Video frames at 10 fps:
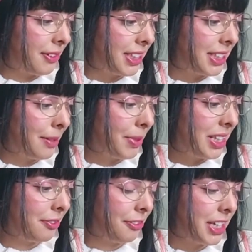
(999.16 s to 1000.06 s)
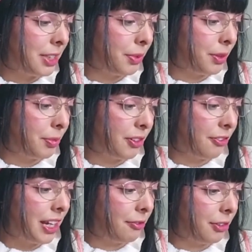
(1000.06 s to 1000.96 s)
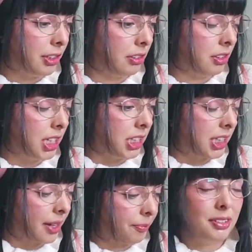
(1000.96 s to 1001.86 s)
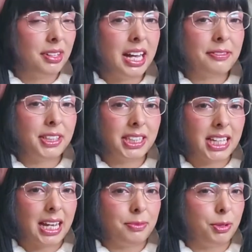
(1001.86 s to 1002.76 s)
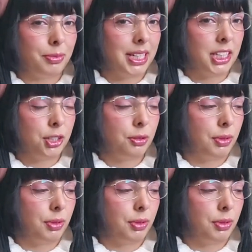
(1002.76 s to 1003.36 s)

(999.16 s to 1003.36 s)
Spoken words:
a separate Facebook profile for your Lolita. Don't have the time to manage two